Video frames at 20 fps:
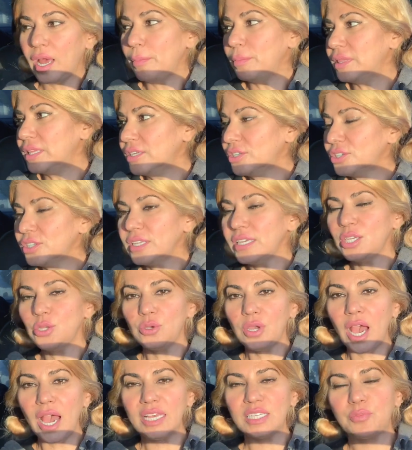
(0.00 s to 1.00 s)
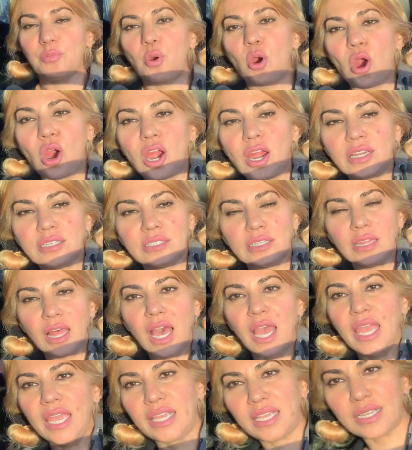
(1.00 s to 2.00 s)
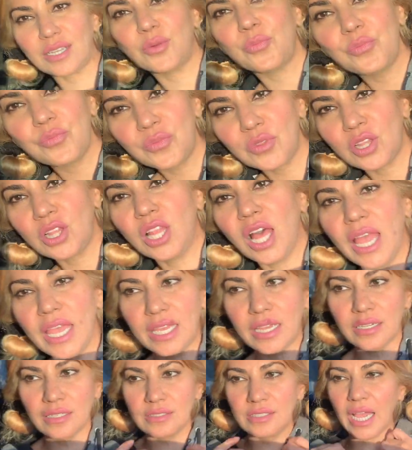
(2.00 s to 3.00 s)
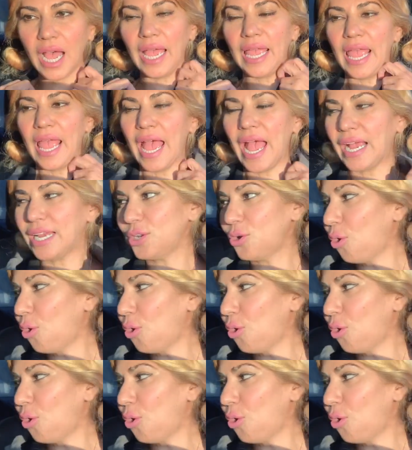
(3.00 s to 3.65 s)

literally, you guys, parked like diagonal.